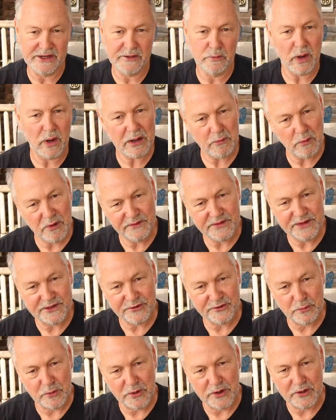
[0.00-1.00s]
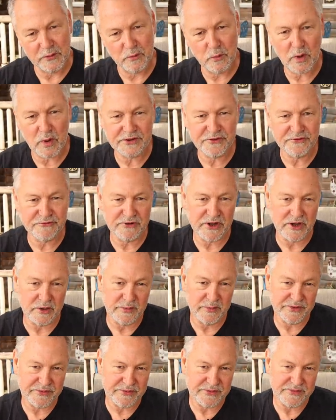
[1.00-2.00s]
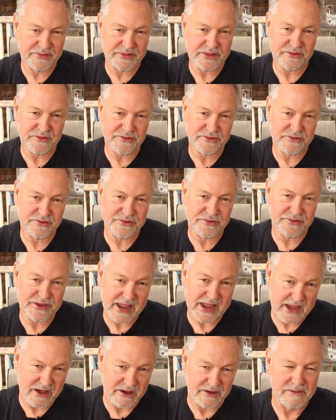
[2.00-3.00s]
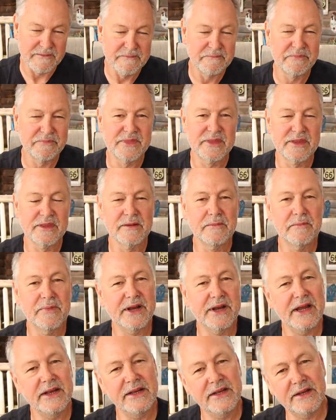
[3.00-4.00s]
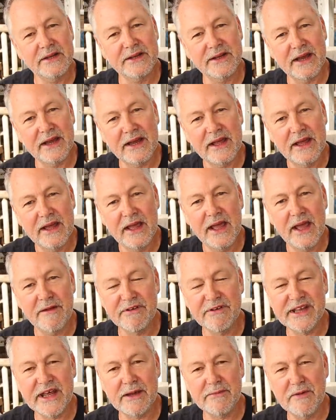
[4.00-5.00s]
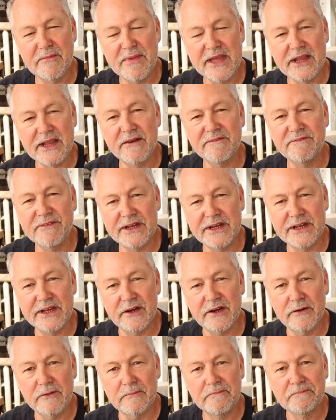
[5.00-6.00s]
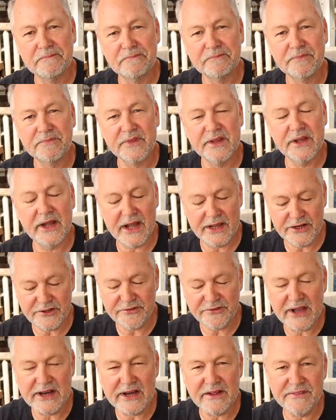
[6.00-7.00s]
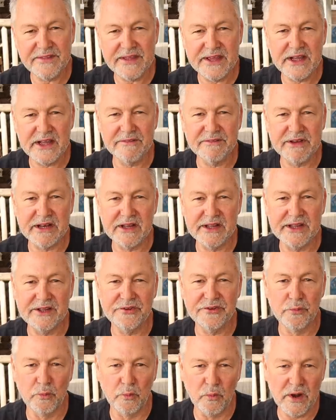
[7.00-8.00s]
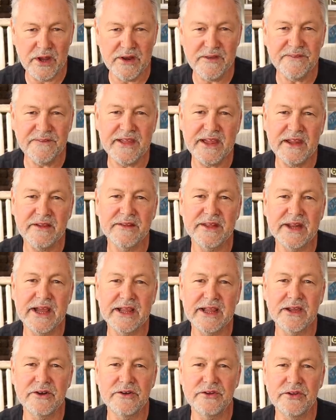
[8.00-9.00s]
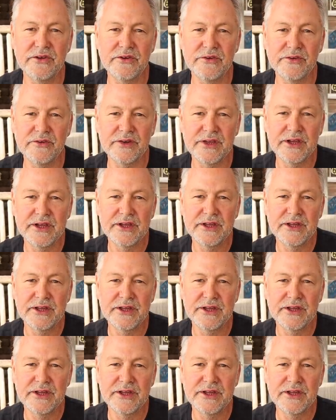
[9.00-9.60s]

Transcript: Like, why won't this work? What's wrong with this now? But I didn't. Every time I make a video, I try to think of at least one thing that I can do